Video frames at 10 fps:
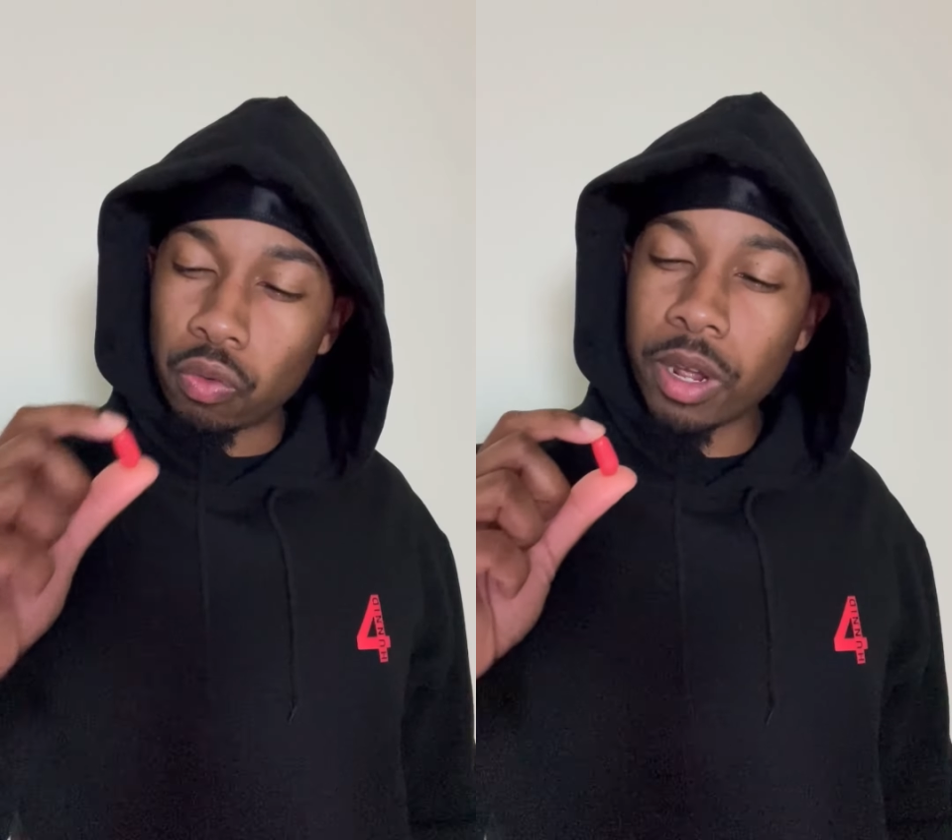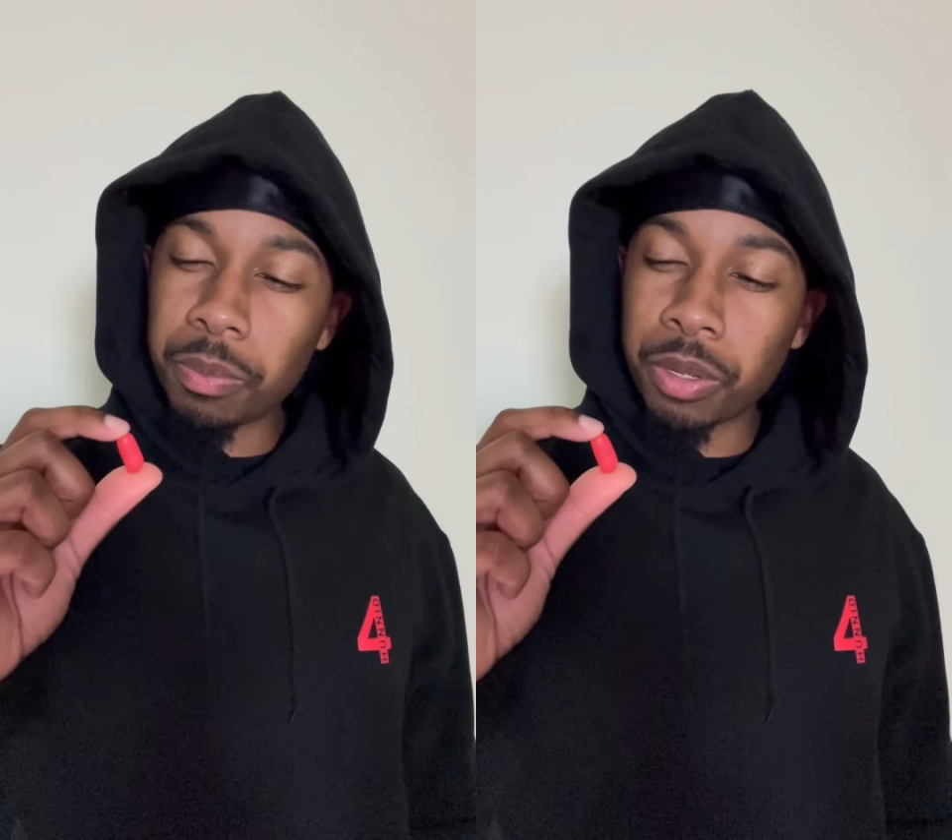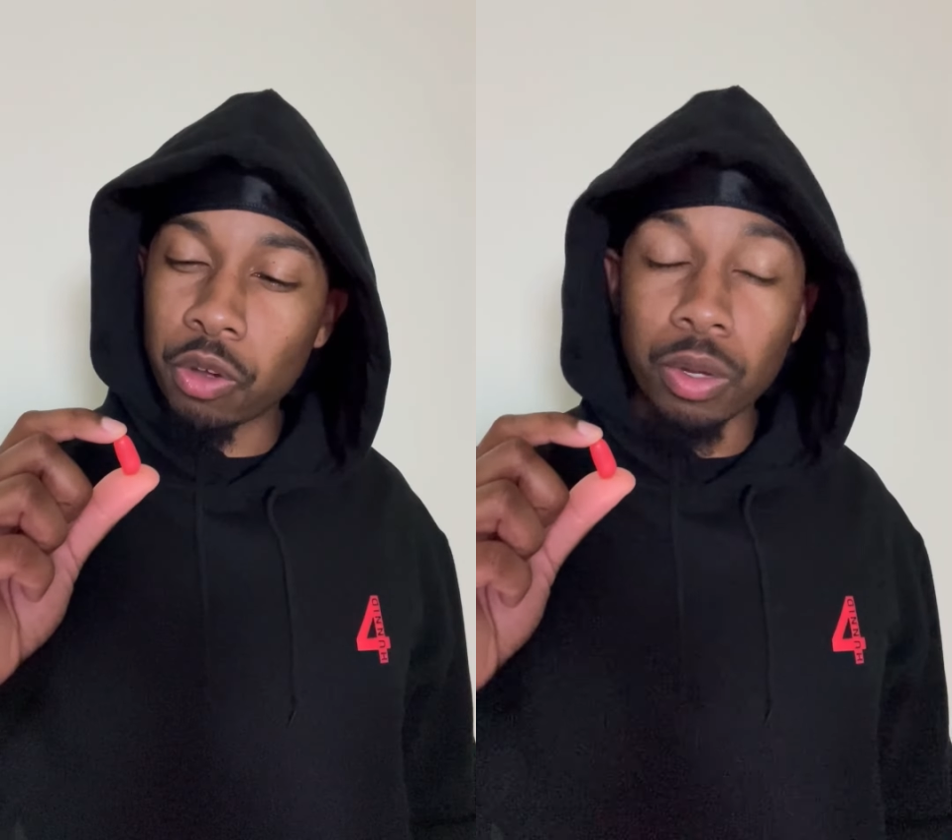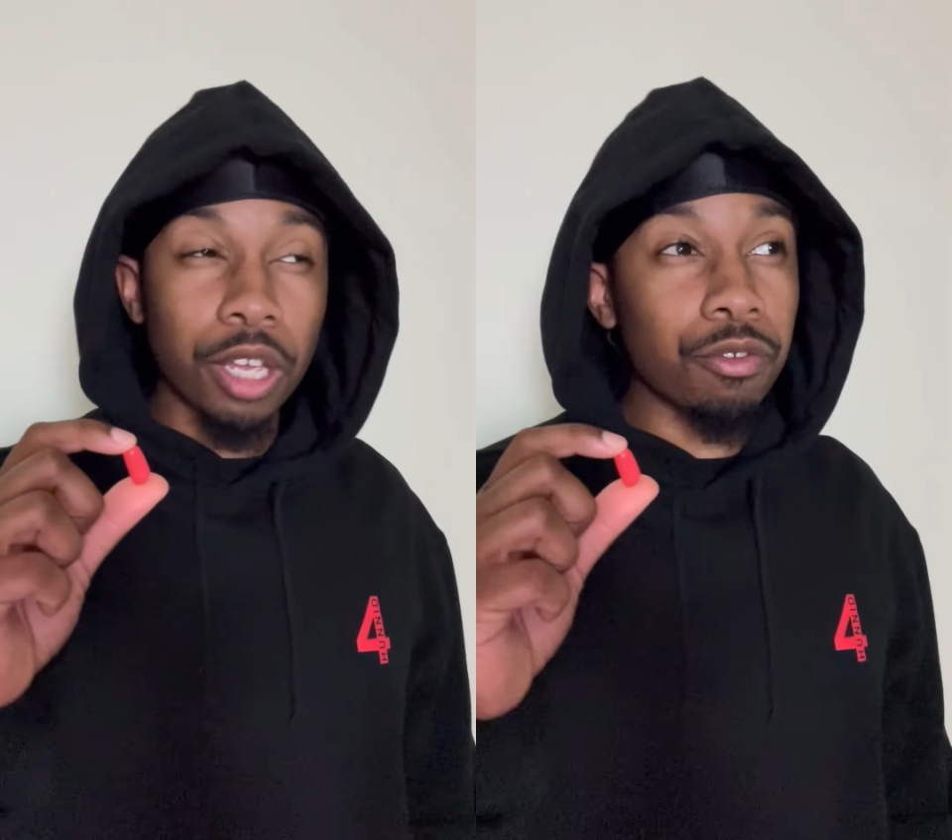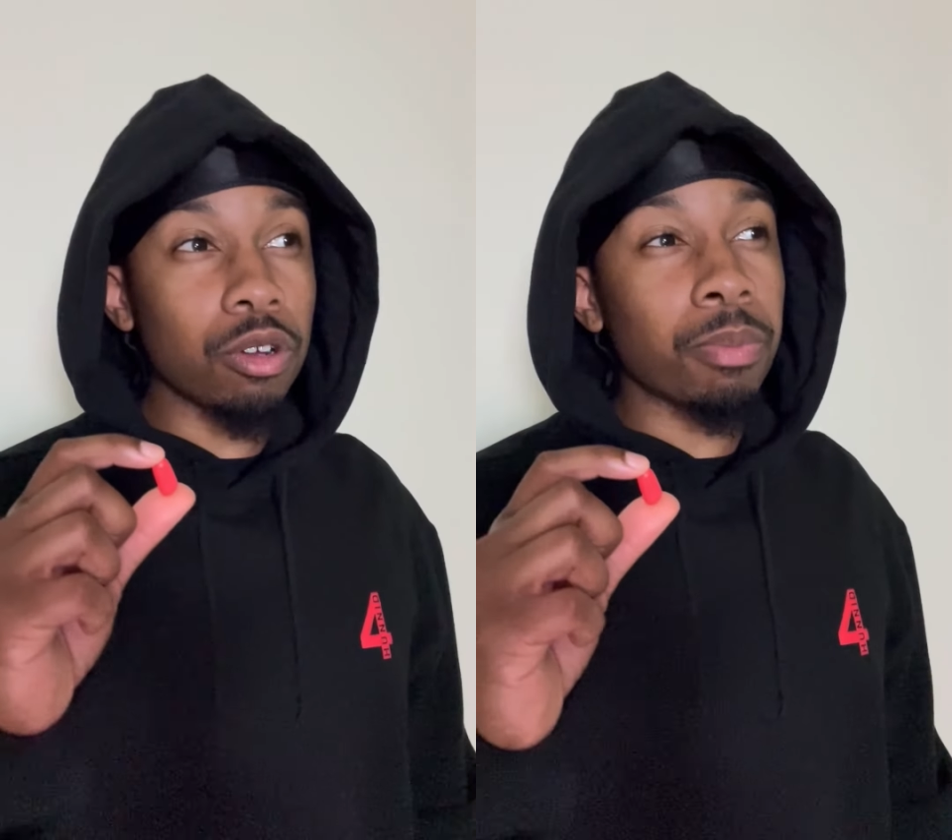red pill will
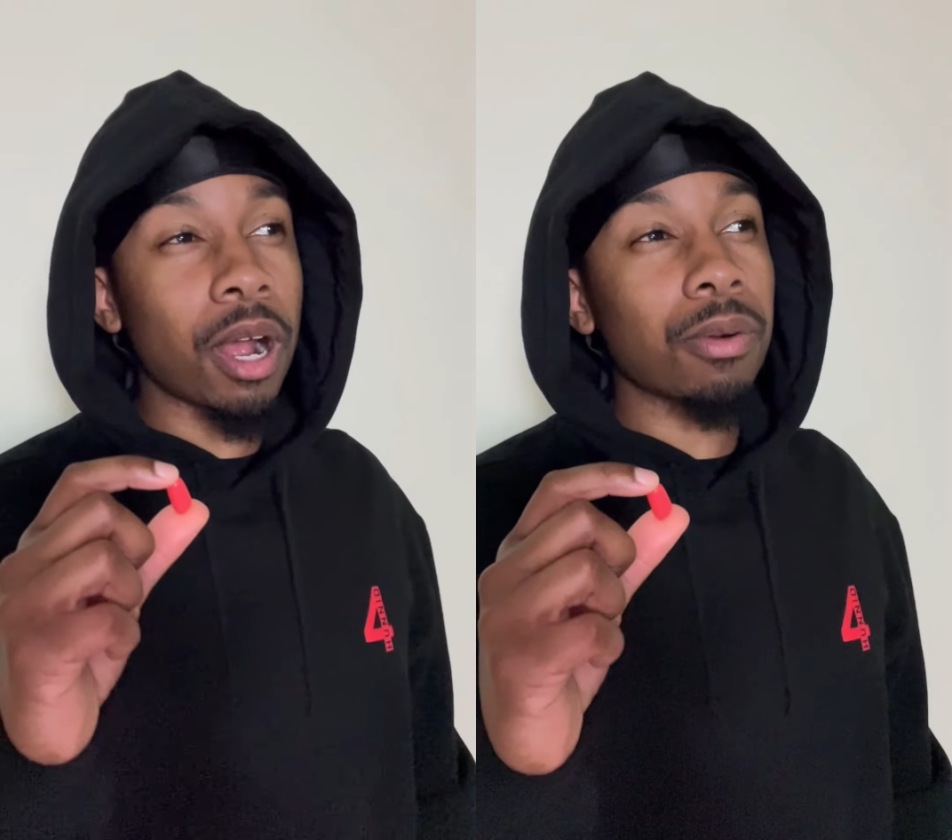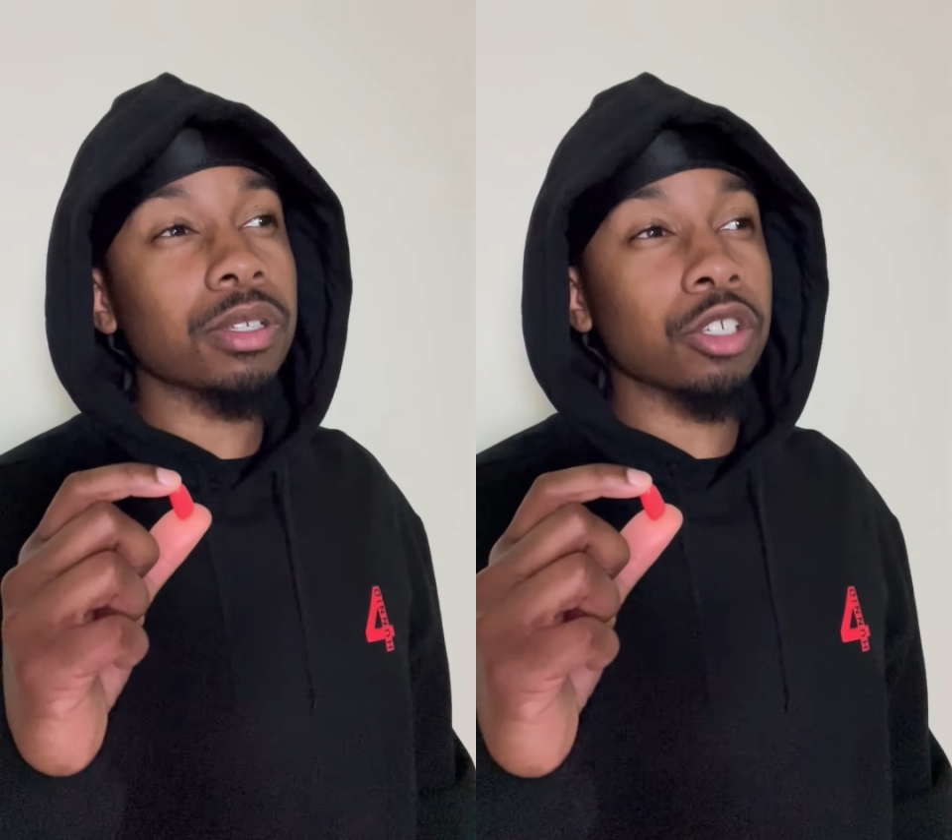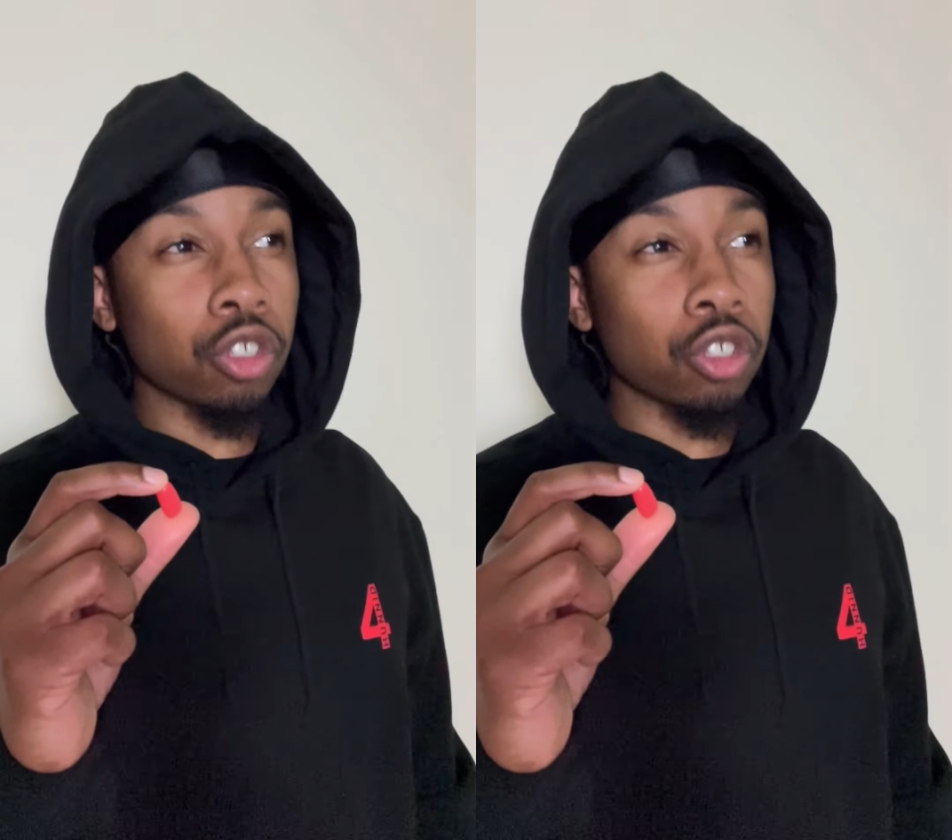give you the powers of